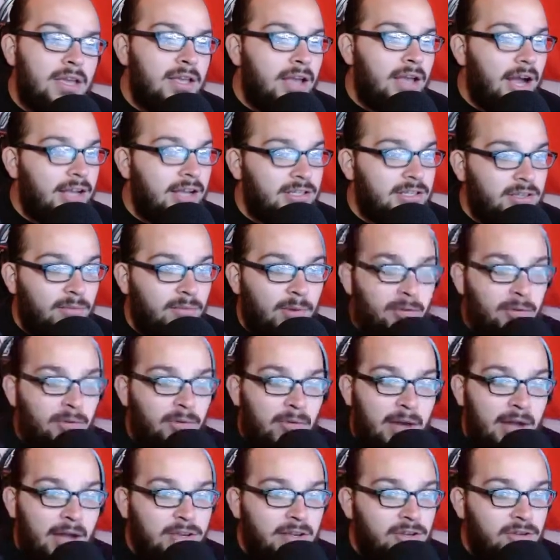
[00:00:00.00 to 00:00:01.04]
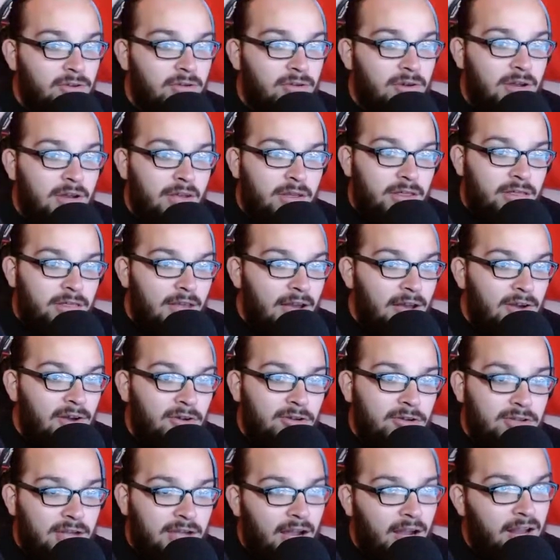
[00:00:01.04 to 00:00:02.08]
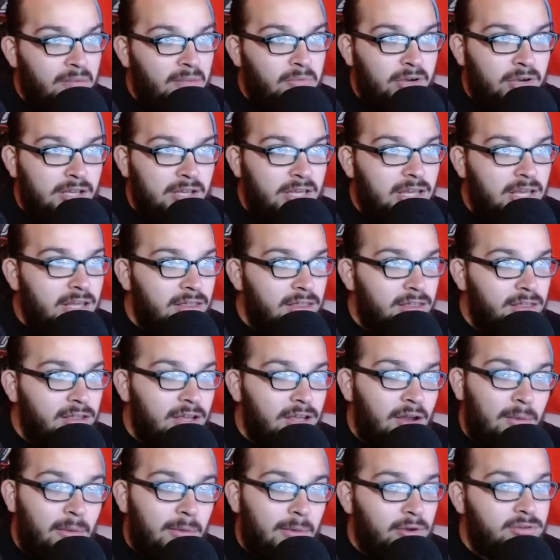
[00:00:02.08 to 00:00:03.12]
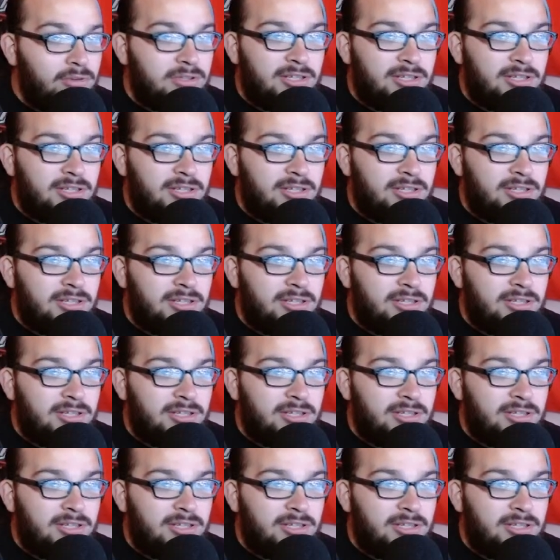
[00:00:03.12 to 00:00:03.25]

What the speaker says: Guys, let me remind you, that whole time when Keith Lee almost